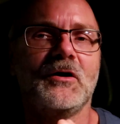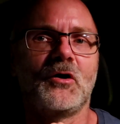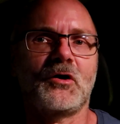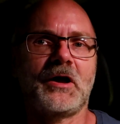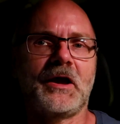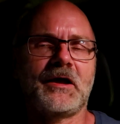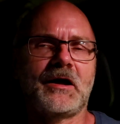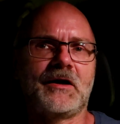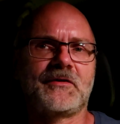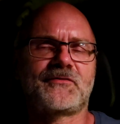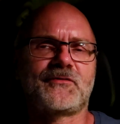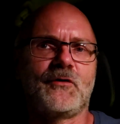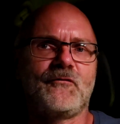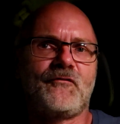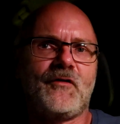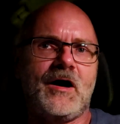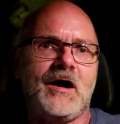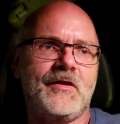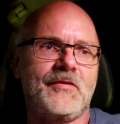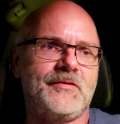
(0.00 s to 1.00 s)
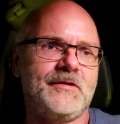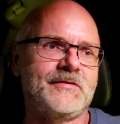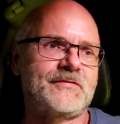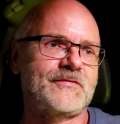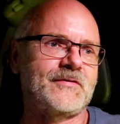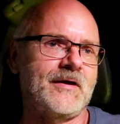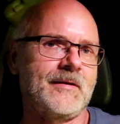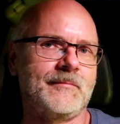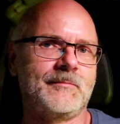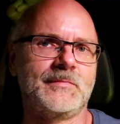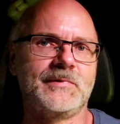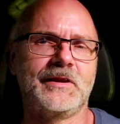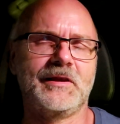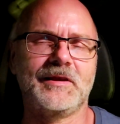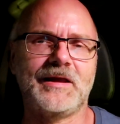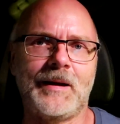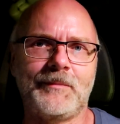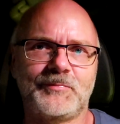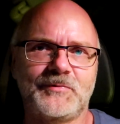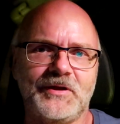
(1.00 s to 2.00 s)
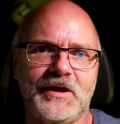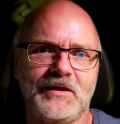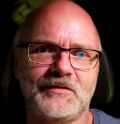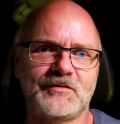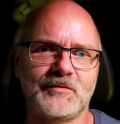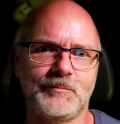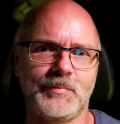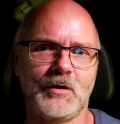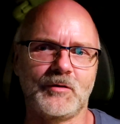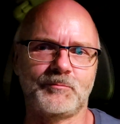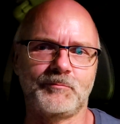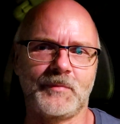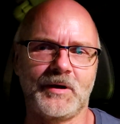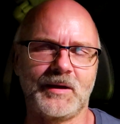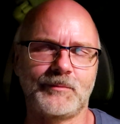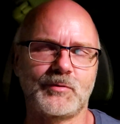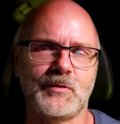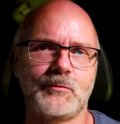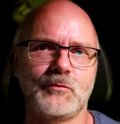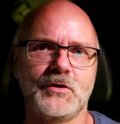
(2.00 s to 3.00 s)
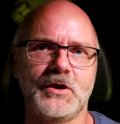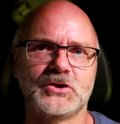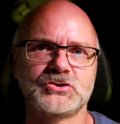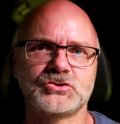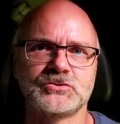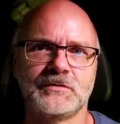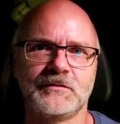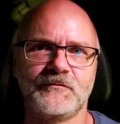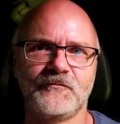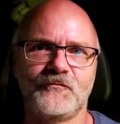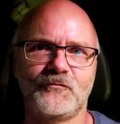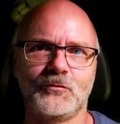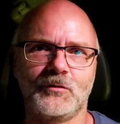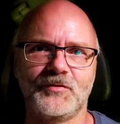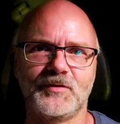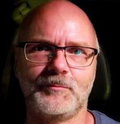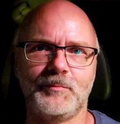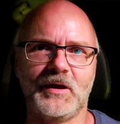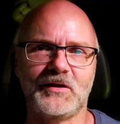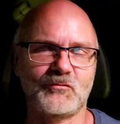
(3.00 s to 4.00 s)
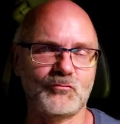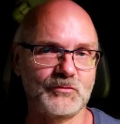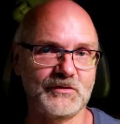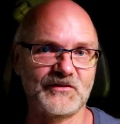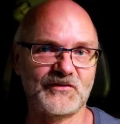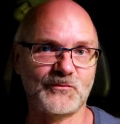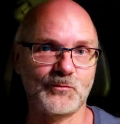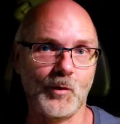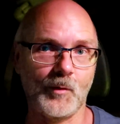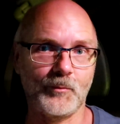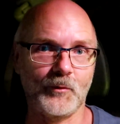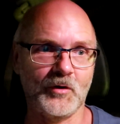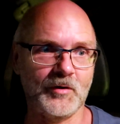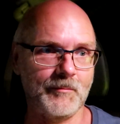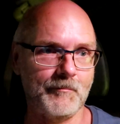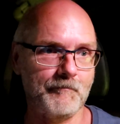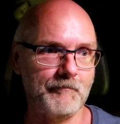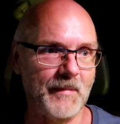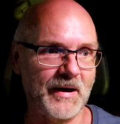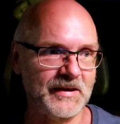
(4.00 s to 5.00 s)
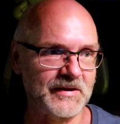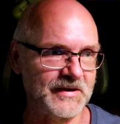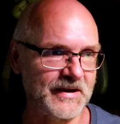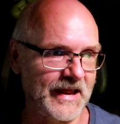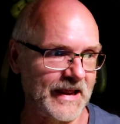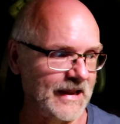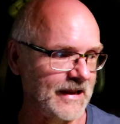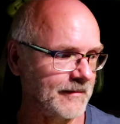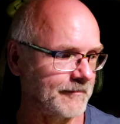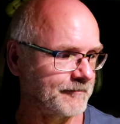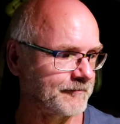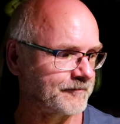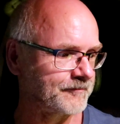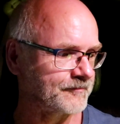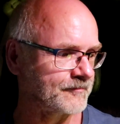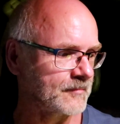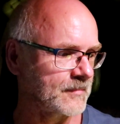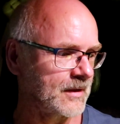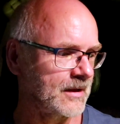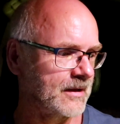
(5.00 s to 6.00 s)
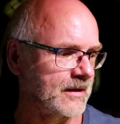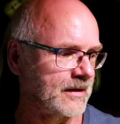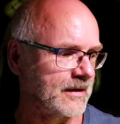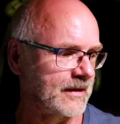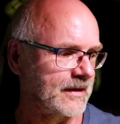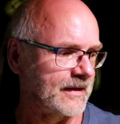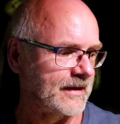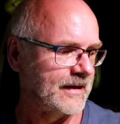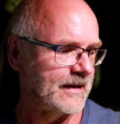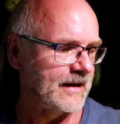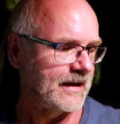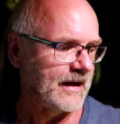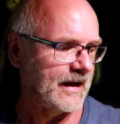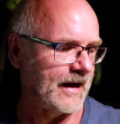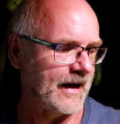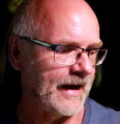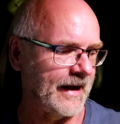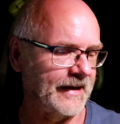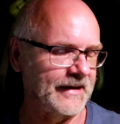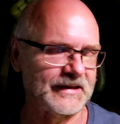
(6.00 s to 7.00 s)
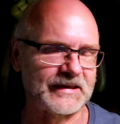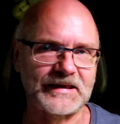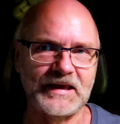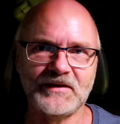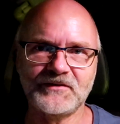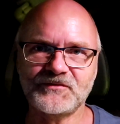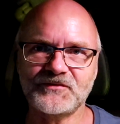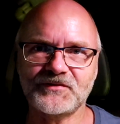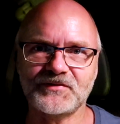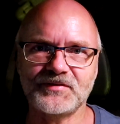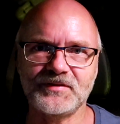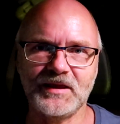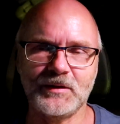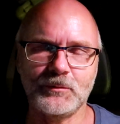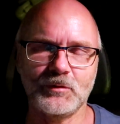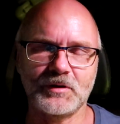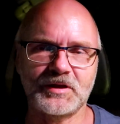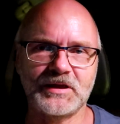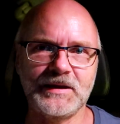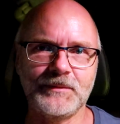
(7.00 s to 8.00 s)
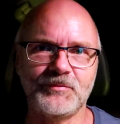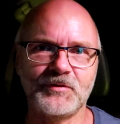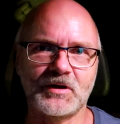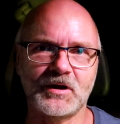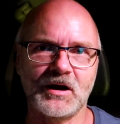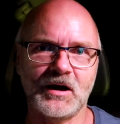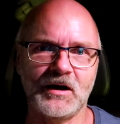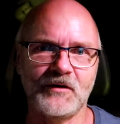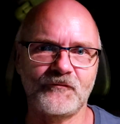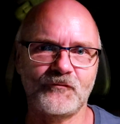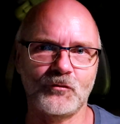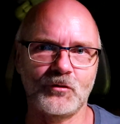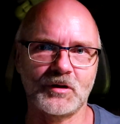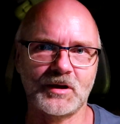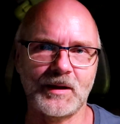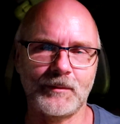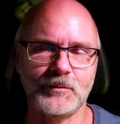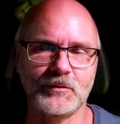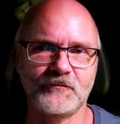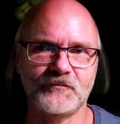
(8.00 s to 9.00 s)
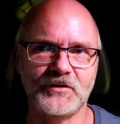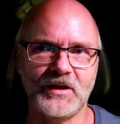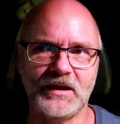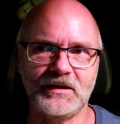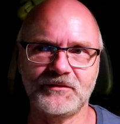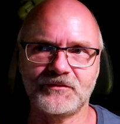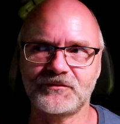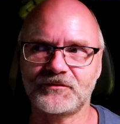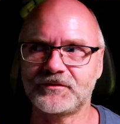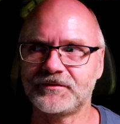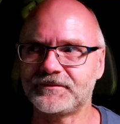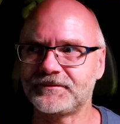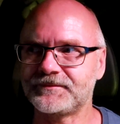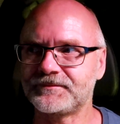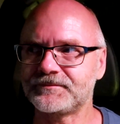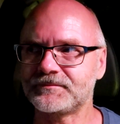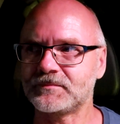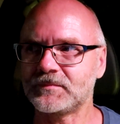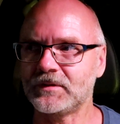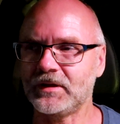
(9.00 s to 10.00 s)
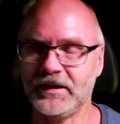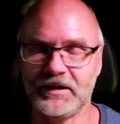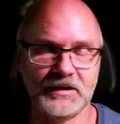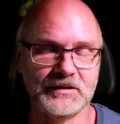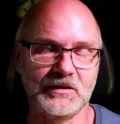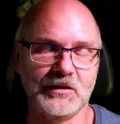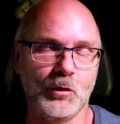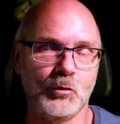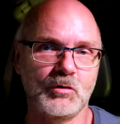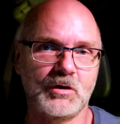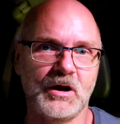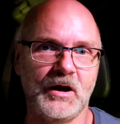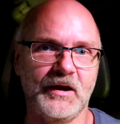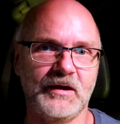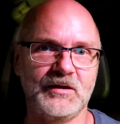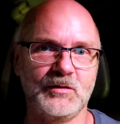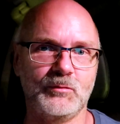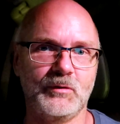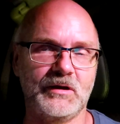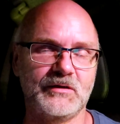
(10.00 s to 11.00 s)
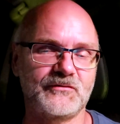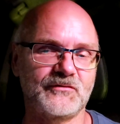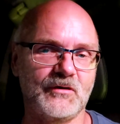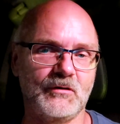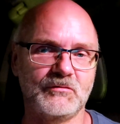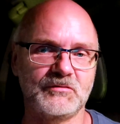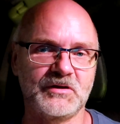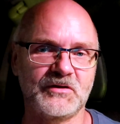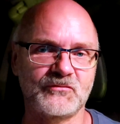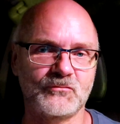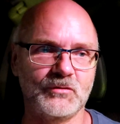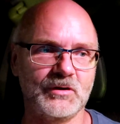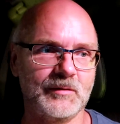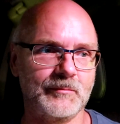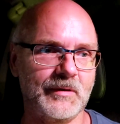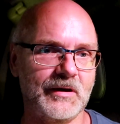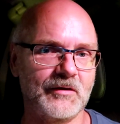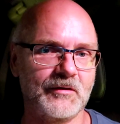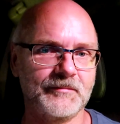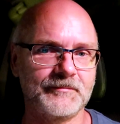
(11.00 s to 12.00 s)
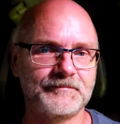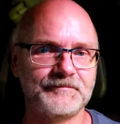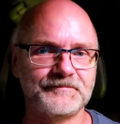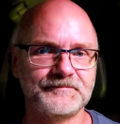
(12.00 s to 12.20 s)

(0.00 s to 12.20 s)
Okay guys, so far this um, little update about my preparation for the battery swap on Monday. I guess they will keep the car for a couple of days. I get a loan car anyway, so it doesn't really matter.